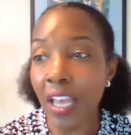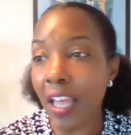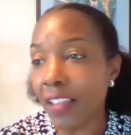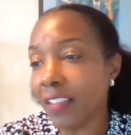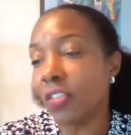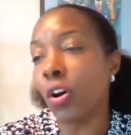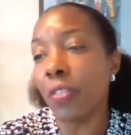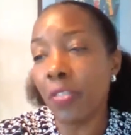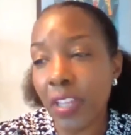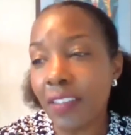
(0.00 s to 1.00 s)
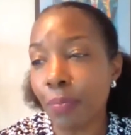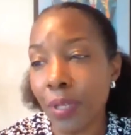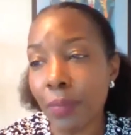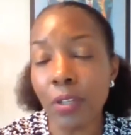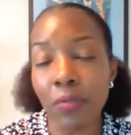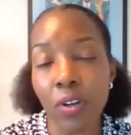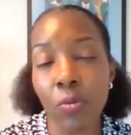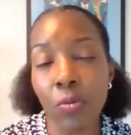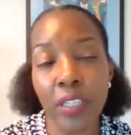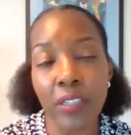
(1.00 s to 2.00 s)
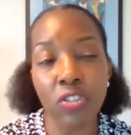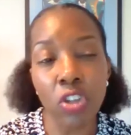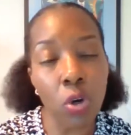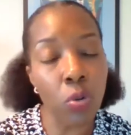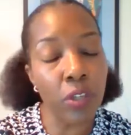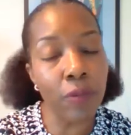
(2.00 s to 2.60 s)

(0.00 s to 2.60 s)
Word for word: And this is all things that people have always known.